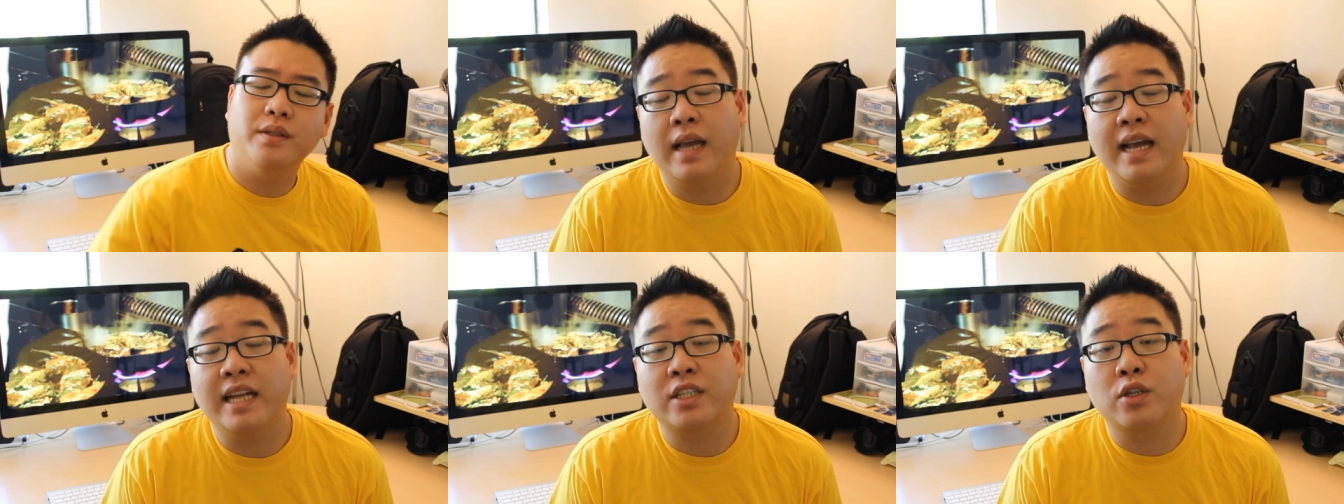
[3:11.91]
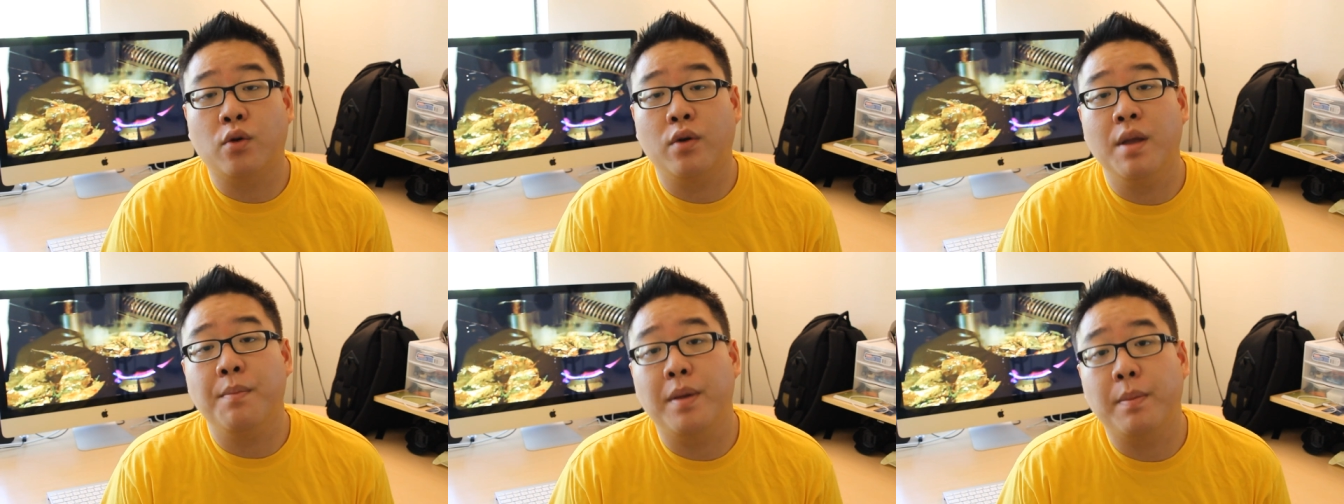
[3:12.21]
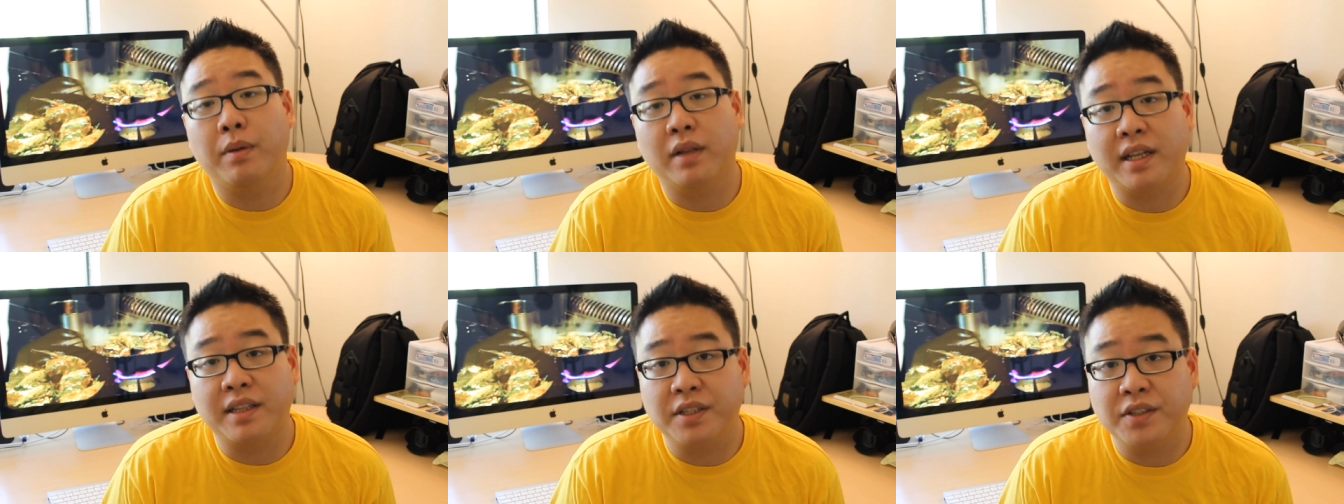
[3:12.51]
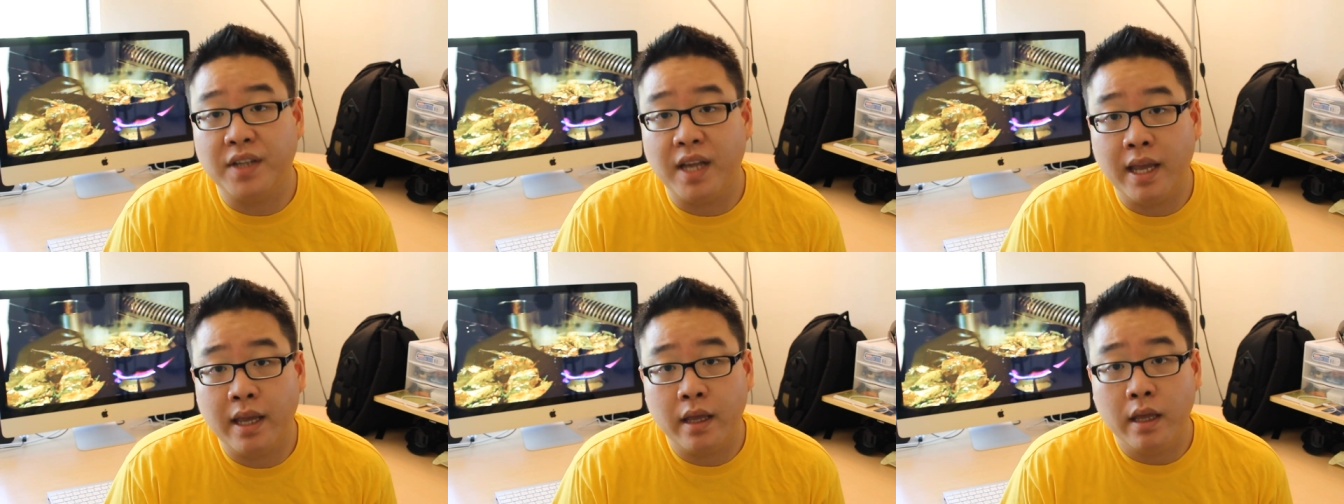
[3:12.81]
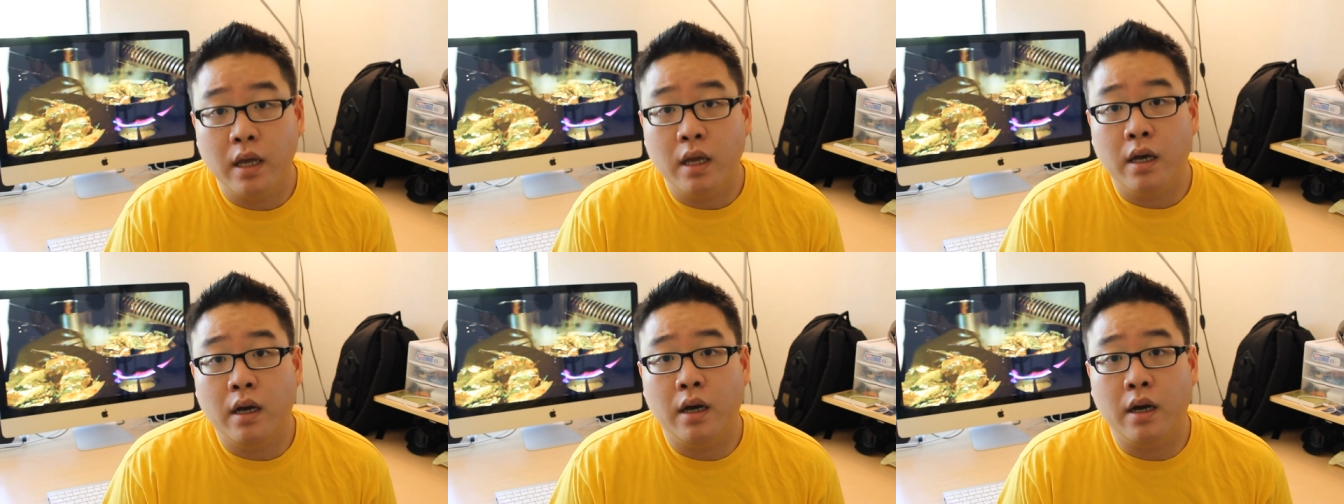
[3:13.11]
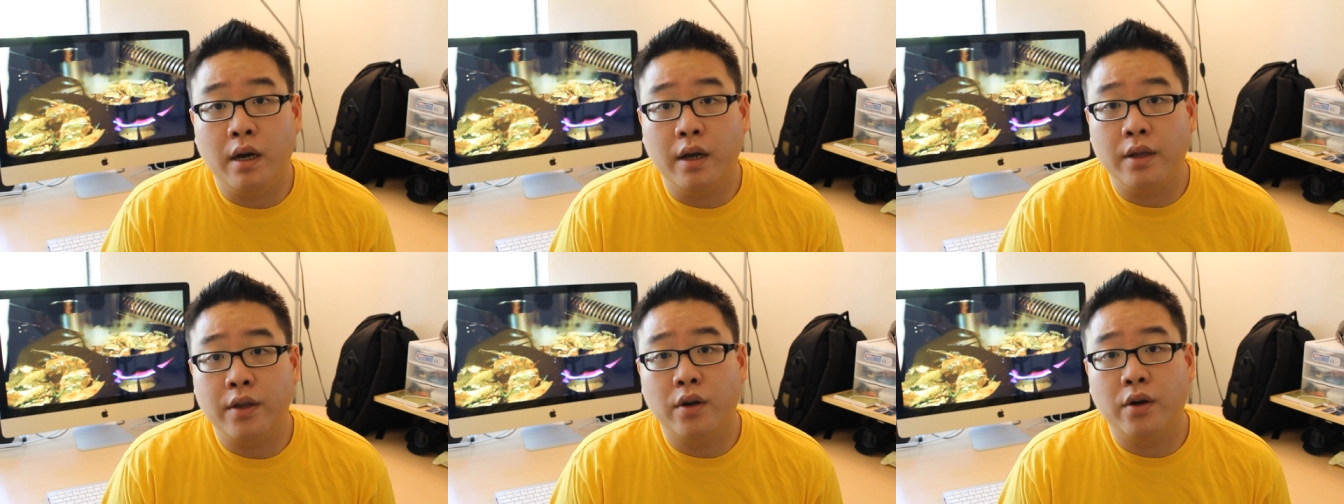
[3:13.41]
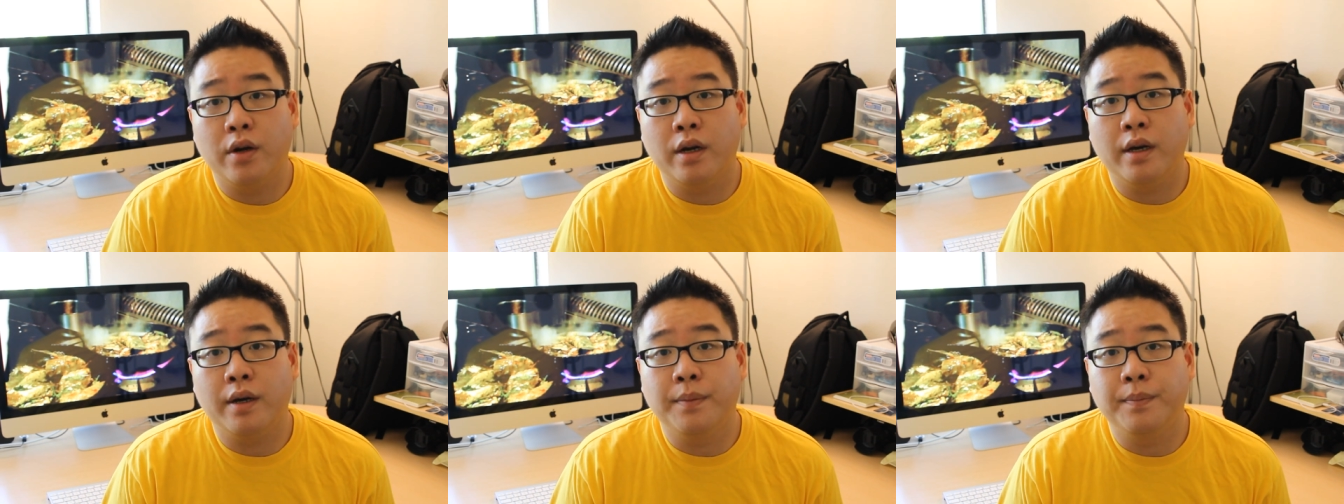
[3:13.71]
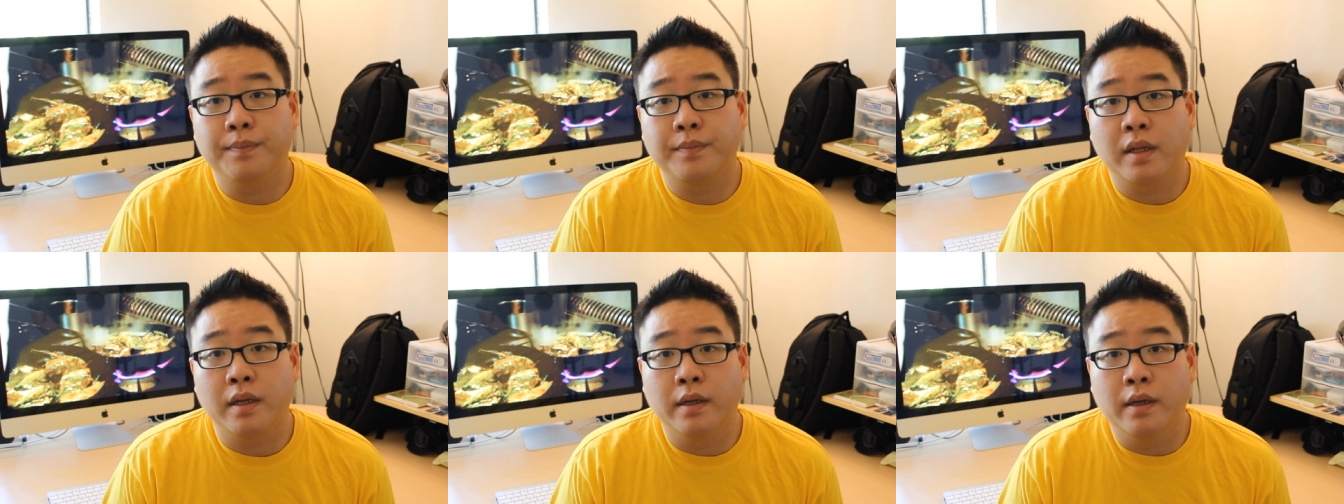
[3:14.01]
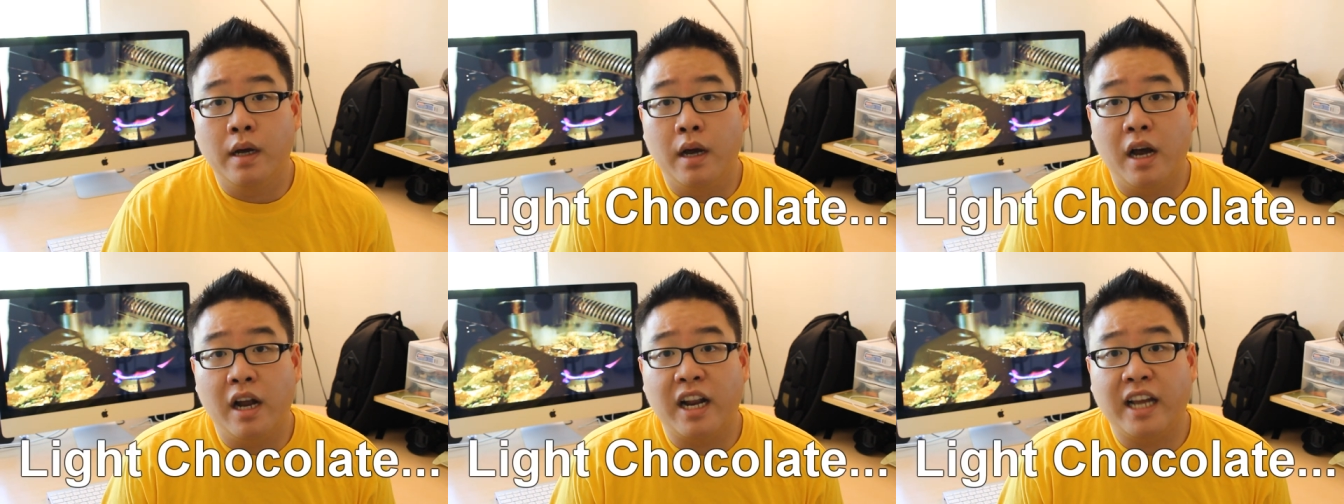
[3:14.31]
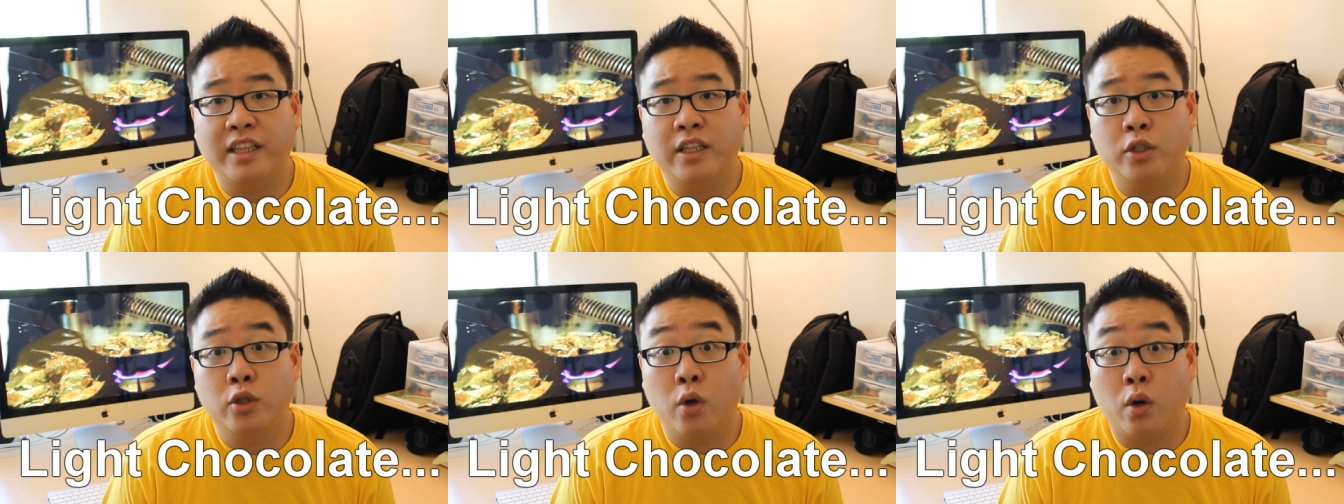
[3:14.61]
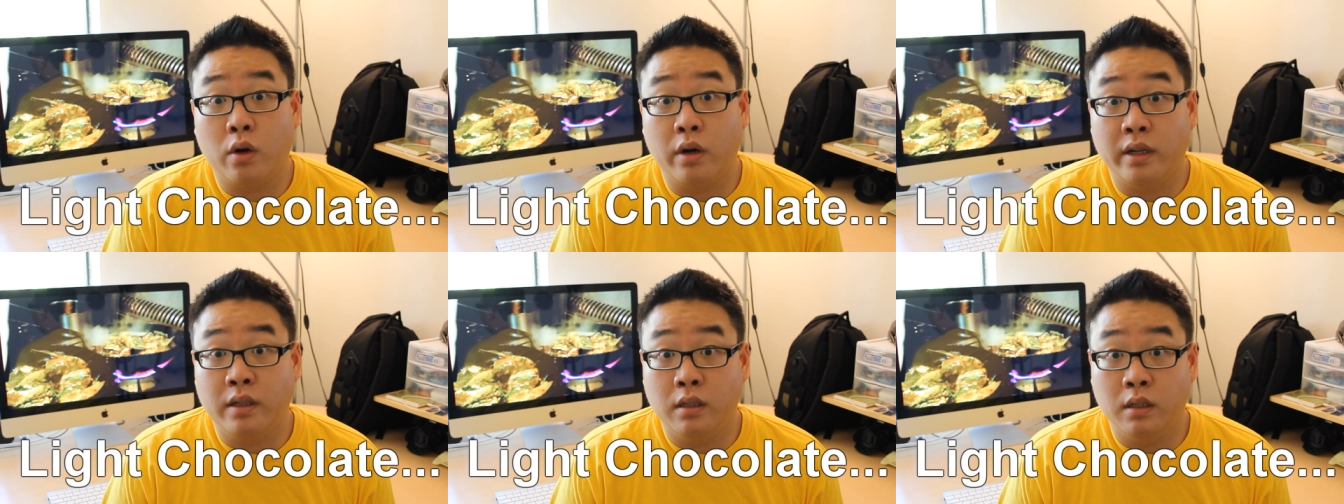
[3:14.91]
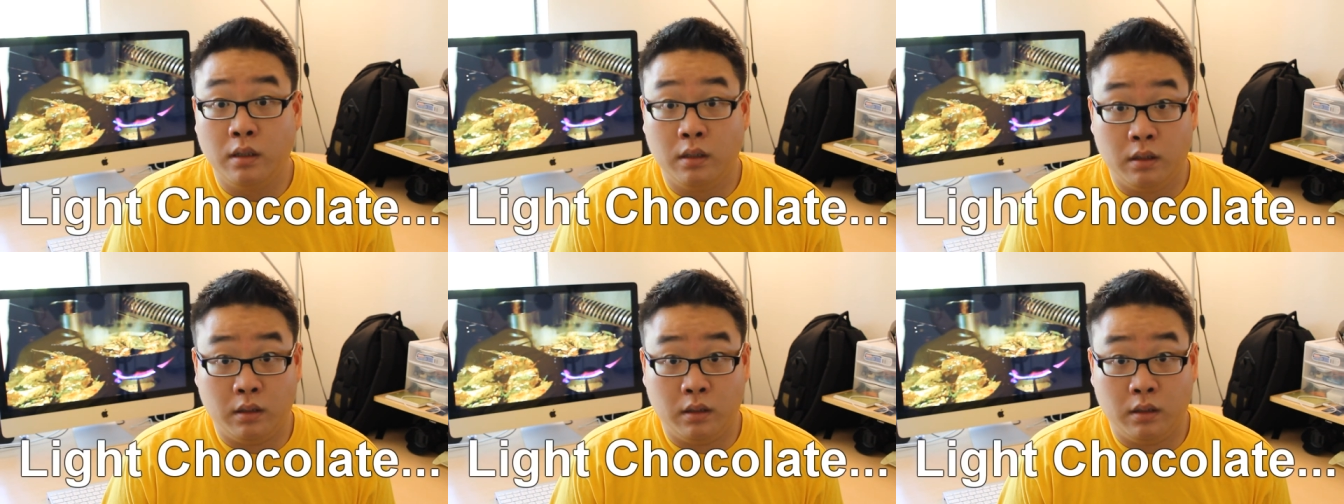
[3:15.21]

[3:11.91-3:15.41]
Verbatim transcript: As Korean people like to say, uh, you're um, like the chocolate.